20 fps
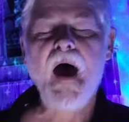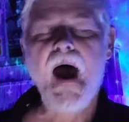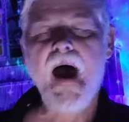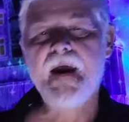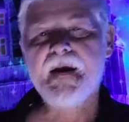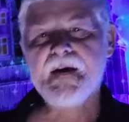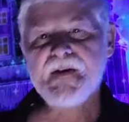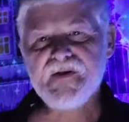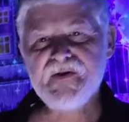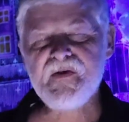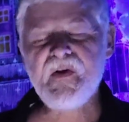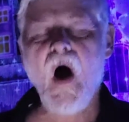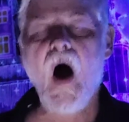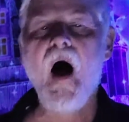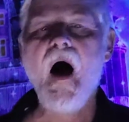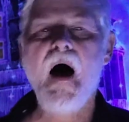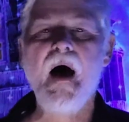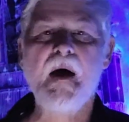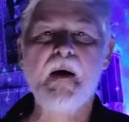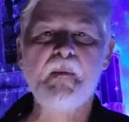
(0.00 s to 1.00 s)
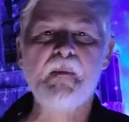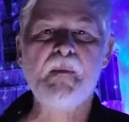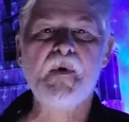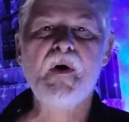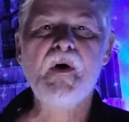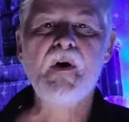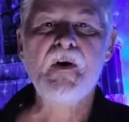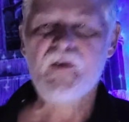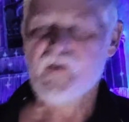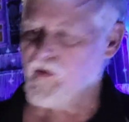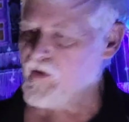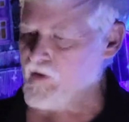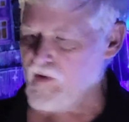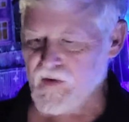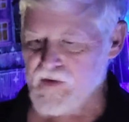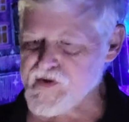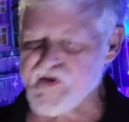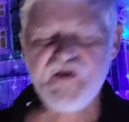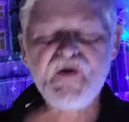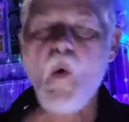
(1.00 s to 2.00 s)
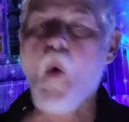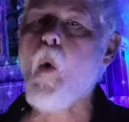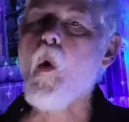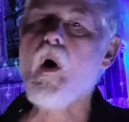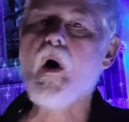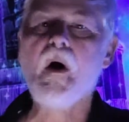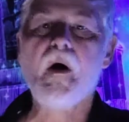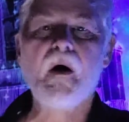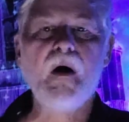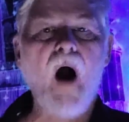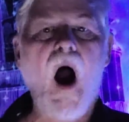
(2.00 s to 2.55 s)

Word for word: and it's time to soar